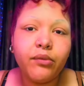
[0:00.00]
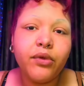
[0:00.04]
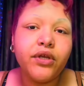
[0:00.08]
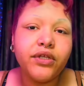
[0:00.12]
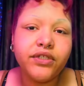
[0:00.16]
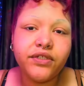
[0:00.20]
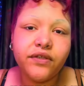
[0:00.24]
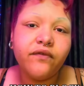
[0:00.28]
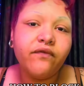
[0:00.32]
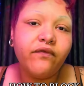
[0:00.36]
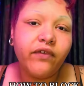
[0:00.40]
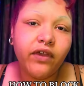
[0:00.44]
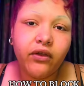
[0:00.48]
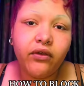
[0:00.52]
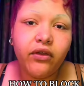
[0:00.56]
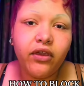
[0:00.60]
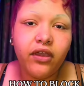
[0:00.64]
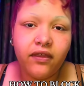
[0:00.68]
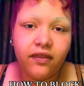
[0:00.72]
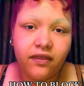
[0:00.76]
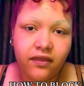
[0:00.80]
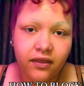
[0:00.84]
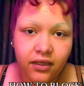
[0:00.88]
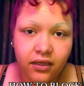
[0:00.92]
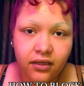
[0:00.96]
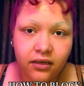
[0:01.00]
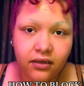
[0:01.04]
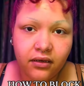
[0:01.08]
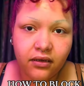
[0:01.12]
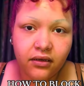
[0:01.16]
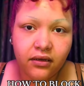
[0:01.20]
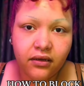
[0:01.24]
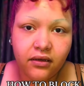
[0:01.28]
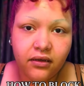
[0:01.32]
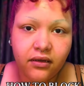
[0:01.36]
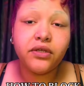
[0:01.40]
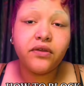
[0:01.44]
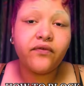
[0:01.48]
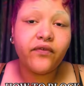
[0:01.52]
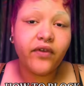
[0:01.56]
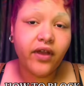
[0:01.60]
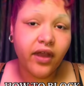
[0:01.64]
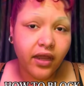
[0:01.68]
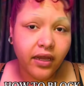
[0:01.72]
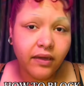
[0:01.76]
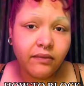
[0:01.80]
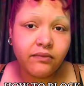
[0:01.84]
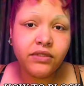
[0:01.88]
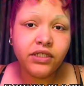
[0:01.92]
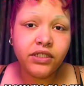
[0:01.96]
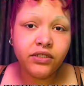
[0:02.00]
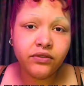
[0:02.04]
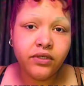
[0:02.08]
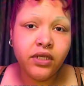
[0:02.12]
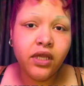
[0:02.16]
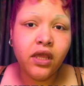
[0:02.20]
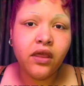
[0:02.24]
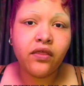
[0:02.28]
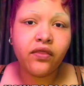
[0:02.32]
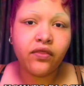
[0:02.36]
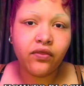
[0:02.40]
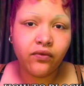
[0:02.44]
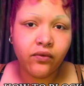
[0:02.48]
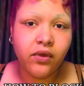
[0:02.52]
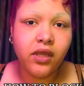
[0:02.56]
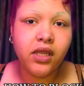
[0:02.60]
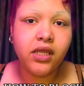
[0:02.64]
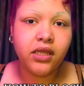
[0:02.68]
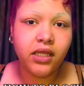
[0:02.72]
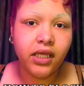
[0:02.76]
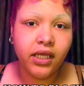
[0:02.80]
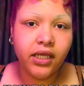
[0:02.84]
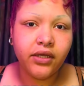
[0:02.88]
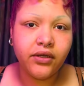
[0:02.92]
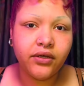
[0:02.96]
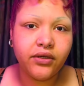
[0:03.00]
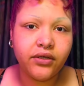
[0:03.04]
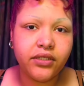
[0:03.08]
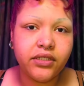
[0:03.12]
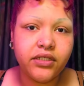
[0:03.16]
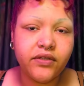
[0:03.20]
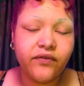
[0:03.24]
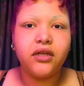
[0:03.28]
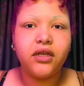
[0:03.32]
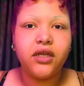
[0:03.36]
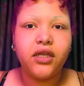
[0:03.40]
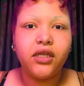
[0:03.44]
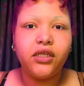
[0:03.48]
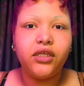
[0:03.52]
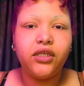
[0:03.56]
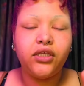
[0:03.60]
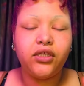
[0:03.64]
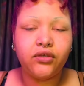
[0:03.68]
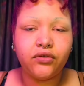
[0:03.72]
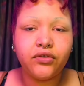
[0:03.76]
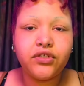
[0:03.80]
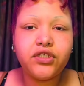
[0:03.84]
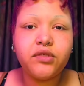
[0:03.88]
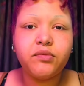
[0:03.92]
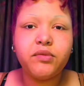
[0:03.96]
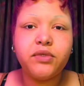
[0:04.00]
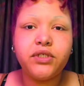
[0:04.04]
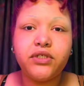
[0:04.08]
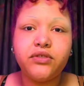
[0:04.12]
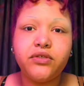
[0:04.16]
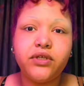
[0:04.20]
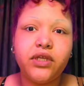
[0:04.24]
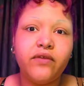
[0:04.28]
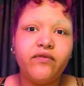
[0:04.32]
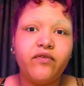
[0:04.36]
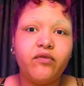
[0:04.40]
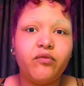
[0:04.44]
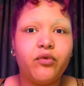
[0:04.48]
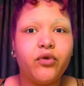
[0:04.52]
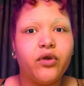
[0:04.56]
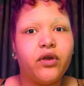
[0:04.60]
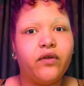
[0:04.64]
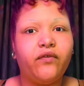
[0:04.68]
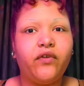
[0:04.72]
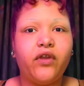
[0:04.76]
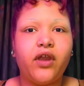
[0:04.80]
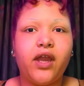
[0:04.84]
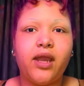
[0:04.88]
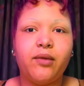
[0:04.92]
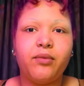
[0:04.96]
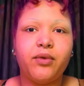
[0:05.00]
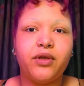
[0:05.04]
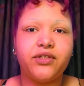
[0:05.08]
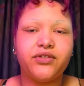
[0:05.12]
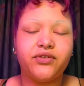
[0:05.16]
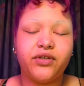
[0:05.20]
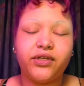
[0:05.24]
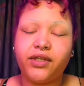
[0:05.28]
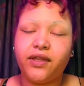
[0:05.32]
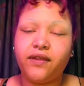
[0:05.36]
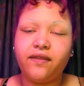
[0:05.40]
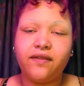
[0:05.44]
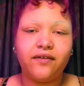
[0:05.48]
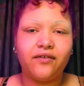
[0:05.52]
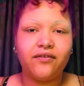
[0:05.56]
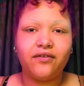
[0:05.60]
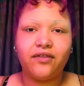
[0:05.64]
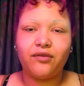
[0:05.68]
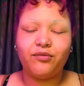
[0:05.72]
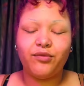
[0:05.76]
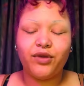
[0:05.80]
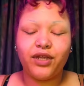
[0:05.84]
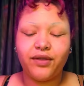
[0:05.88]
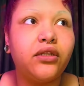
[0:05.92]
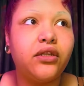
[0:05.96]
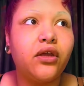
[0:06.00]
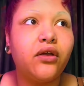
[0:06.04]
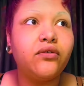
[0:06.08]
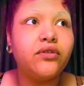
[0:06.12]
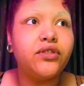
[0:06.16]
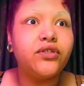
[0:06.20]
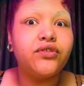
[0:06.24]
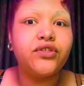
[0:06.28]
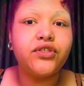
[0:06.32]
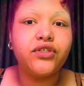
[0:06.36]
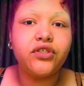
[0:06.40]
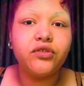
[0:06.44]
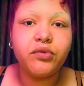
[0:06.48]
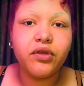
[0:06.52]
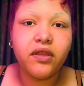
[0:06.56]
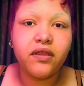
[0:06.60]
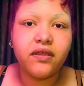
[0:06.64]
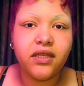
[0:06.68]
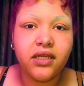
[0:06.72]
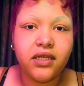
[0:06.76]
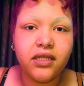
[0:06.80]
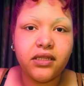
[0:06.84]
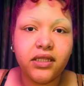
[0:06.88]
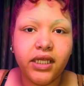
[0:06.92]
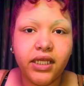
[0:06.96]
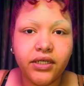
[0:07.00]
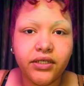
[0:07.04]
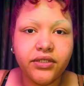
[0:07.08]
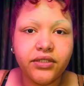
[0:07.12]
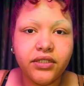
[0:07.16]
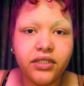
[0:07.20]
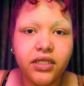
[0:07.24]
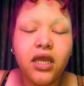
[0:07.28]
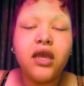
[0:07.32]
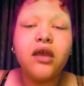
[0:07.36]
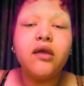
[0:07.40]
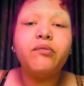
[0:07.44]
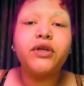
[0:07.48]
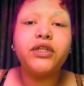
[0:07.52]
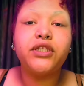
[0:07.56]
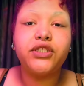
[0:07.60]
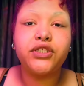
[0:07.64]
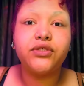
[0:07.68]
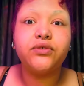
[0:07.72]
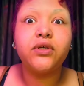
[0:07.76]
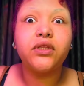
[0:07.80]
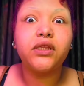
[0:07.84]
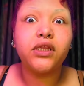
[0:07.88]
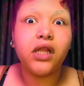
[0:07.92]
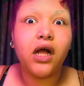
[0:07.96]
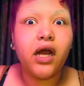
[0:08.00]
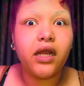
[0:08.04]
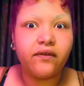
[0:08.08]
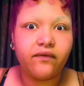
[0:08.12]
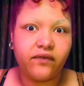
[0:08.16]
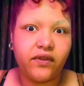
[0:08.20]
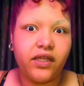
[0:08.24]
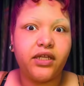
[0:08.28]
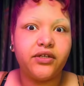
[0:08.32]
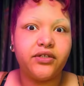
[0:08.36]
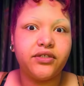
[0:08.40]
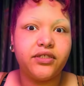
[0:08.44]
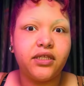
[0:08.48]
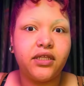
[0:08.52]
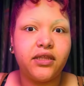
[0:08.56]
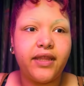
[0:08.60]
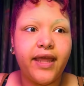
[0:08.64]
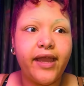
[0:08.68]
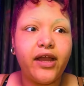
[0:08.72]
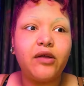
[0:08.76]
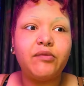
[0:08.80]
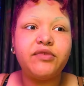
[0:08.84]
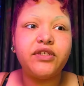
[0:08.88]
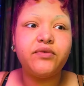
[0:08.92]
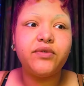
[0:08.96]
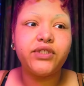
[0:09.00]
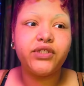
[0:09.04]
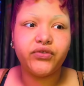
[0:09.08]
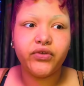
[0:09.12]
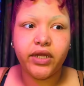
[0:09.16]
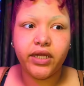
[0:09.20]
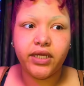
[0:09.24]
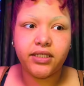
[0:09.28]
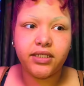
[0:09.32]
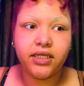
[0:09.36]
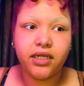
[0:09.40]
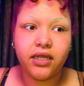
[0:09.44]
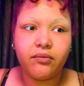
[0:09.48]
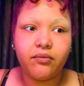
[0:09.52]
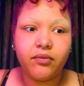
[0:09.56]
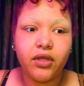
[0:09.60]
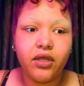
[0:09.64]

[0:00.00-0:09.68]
eyebrows are very thin, so if I'm doing 3 layers, you should be doing even more if your eyebrows are any thicker than mine. Don't do super thick layers, but do a lot of layers. That helps it with drying time.